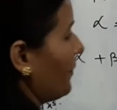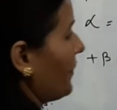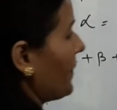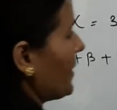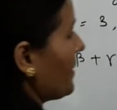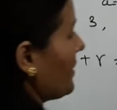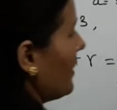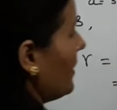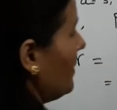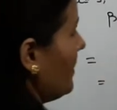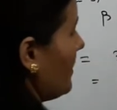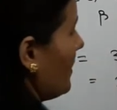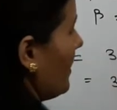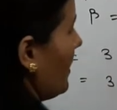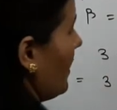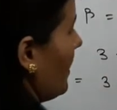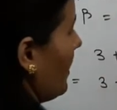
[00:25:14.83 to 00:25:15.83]
This is
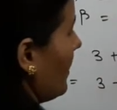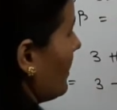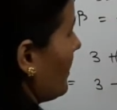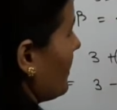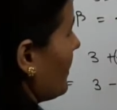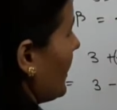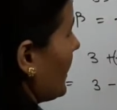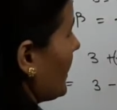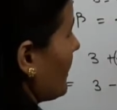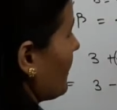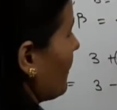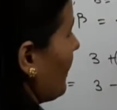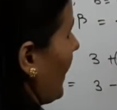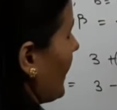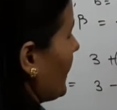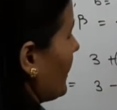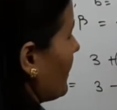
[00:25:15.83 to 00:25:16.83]
6
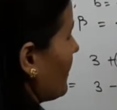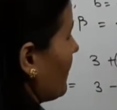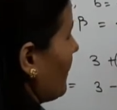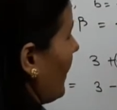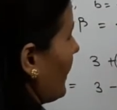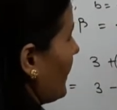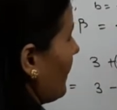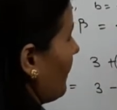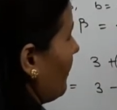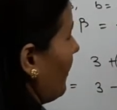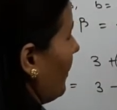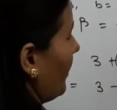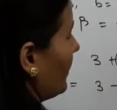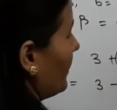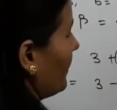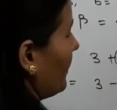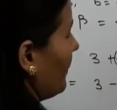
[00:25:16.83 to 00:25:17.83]
minus 1
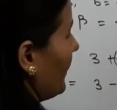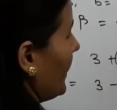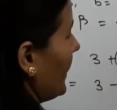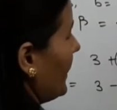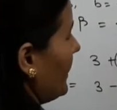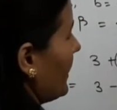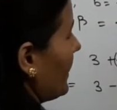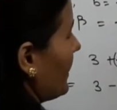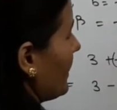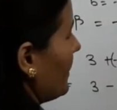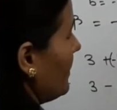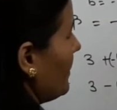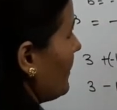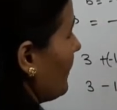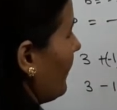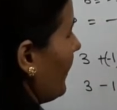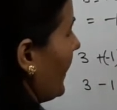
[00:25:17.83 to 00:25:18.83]
upon 3, that
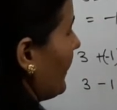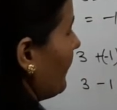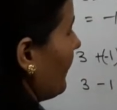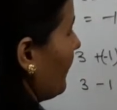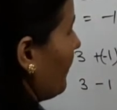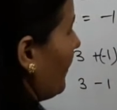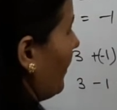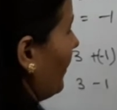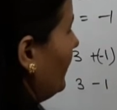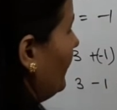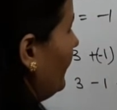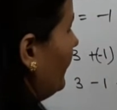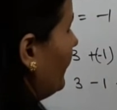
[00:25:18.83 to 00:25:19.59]
is 5 upon